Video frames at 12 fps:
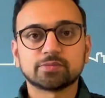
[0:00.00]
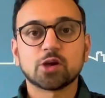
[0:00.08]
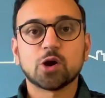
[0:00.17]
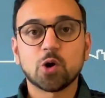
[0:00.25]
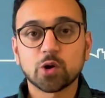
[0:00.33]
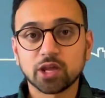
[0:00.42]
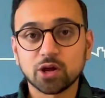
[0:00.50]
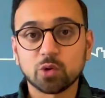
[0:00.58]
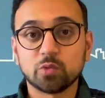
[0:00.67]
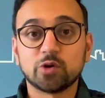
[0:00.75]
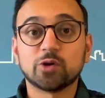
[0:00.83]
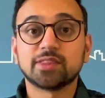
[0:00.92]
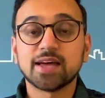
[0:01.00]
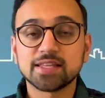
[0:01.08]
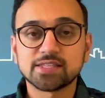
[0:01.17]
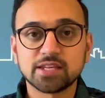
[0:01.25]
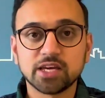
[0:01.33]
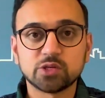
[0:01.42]
Okay, now we're on that
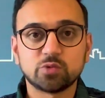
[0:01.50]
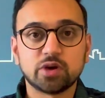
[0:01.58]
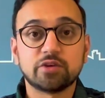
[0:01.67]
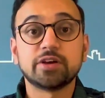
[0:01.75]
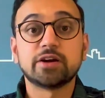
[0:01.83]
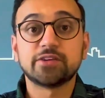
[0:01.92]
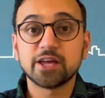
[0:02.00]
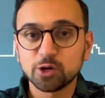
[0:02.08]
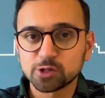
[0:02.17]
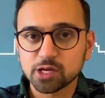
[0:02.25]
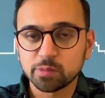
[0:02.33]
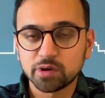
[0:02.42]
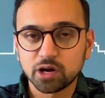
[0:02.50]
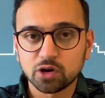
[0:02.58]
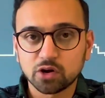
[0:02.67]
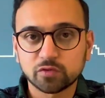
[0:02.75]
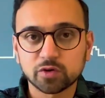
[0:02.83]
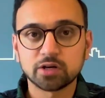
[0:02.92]
stage where we're ready to submit an
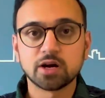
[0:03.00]
offer,